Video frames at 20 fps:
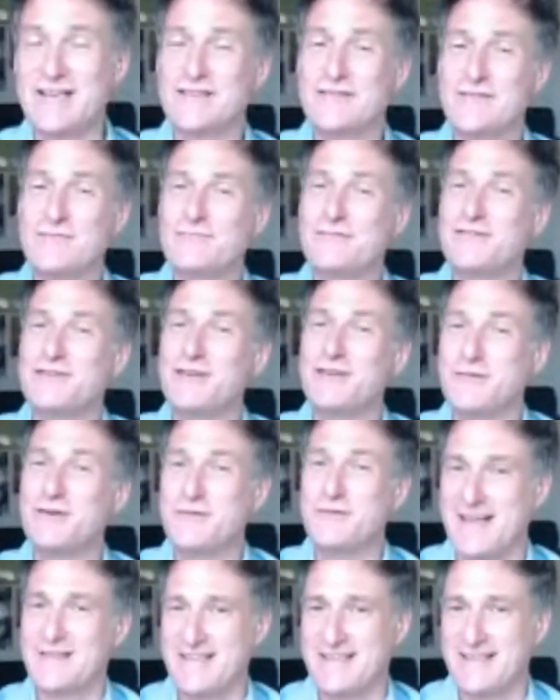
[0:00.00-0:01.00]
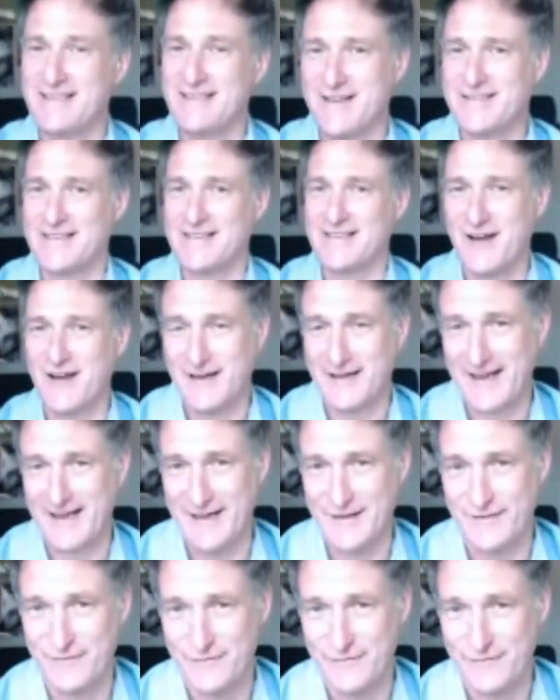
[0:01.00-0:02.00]
national newsletter
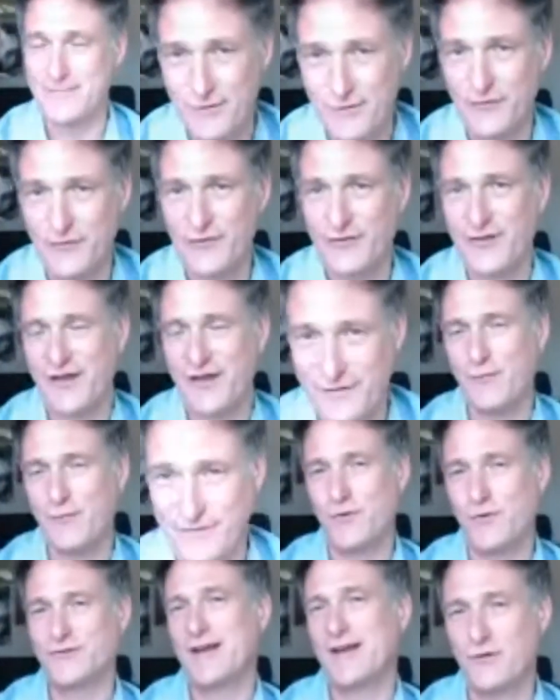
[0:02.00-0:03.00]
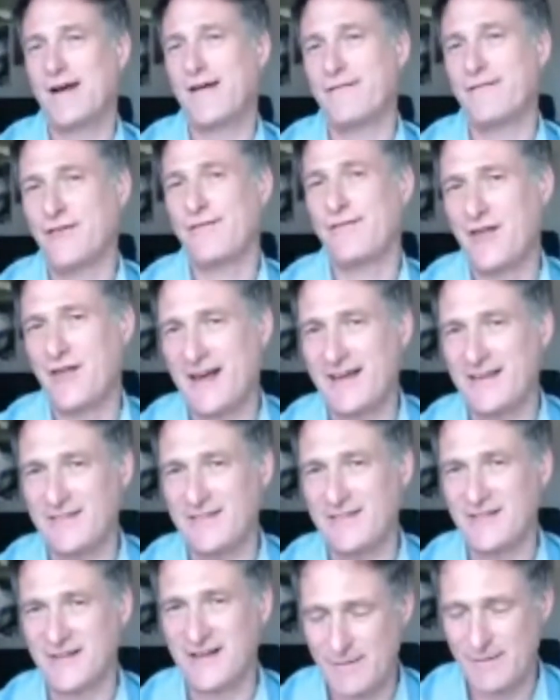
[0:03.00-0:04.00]
time again, folks, so watch out for
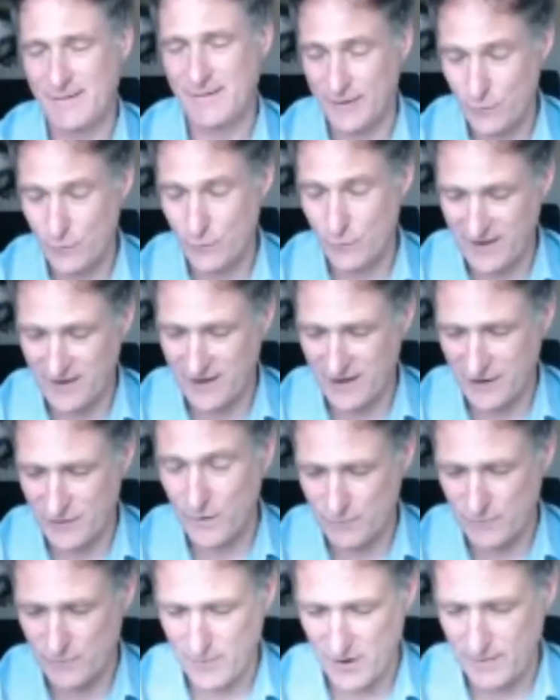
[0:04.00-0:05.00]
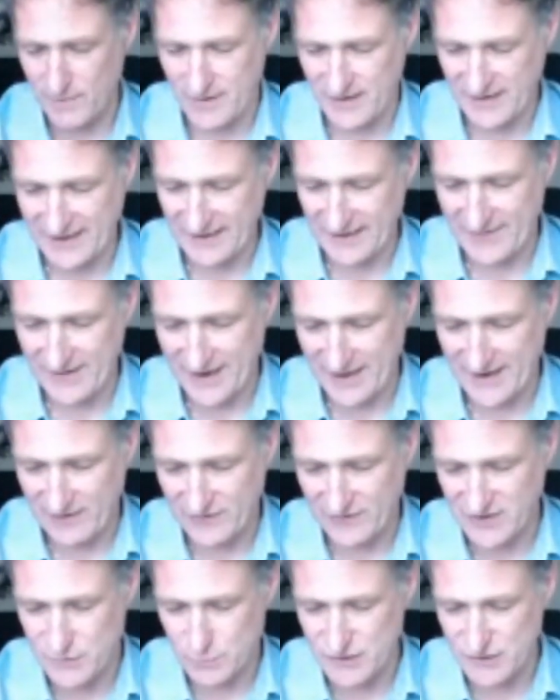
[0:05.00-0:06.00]
that in the coming week. I hope we might be able to get
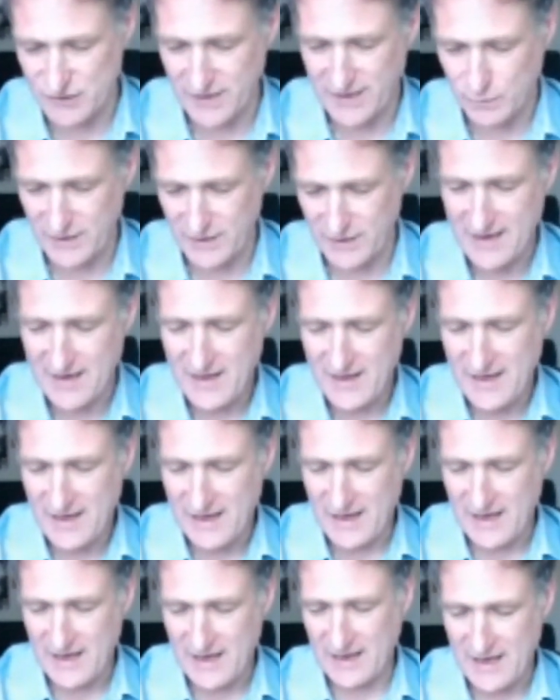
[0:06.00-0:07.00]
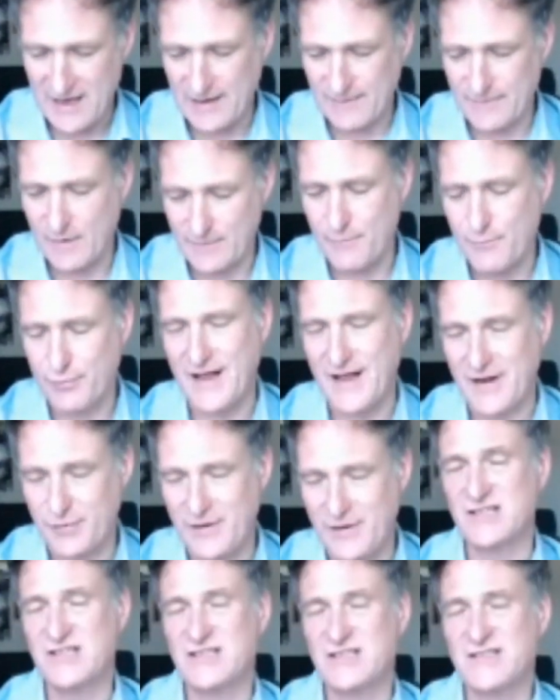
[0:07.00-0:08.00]
that out this week.
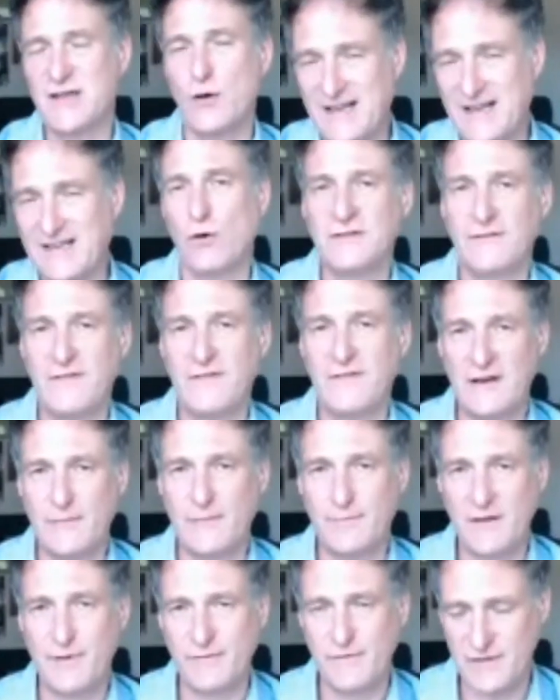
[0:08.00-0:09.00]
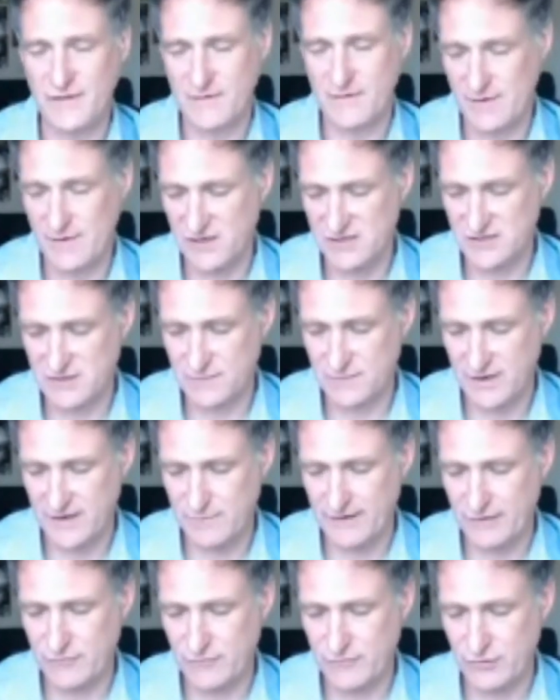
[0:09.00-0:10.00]
Plans still developing for the
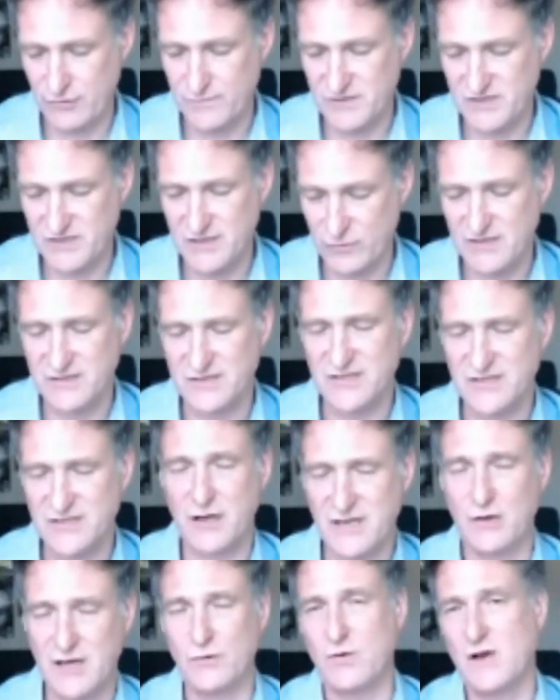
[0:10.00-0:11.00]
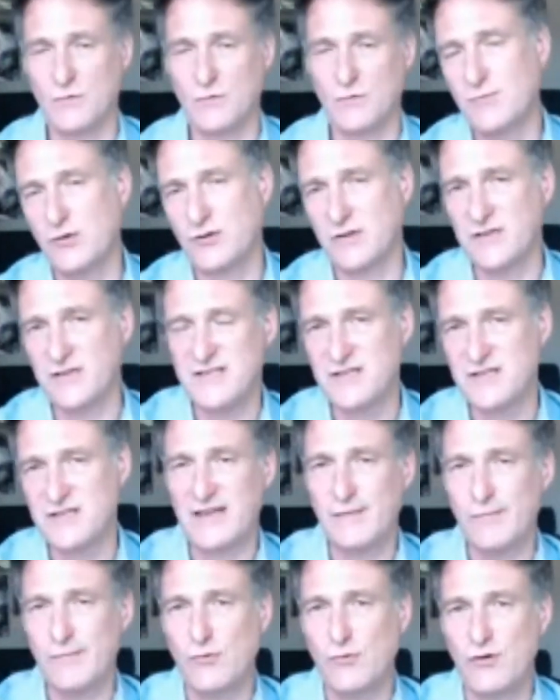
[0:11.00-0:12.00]
mastermind groups, so I'm not going to say any
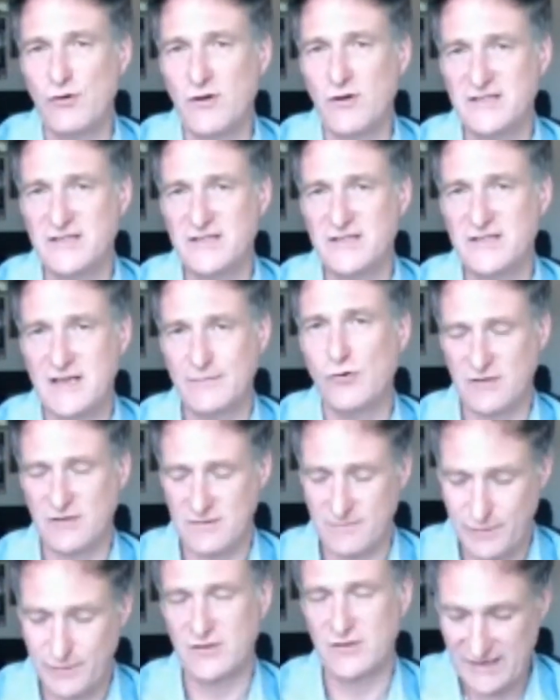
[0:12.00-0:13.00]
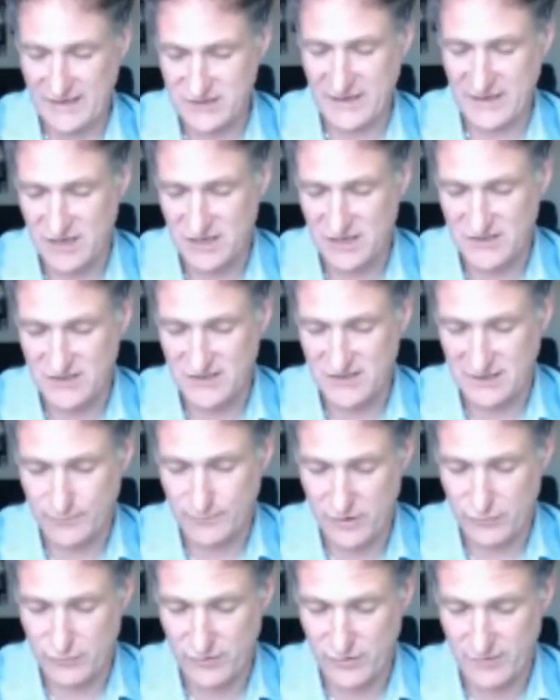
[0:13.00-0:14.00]
more except that plans are still
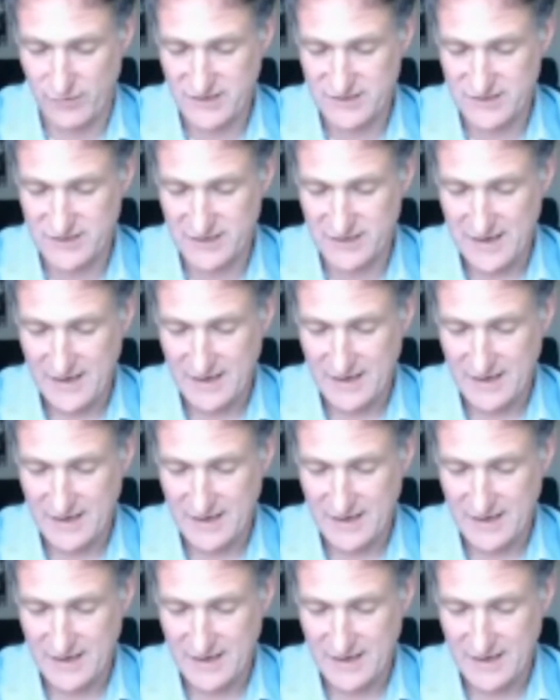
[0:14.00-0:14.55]
in progress.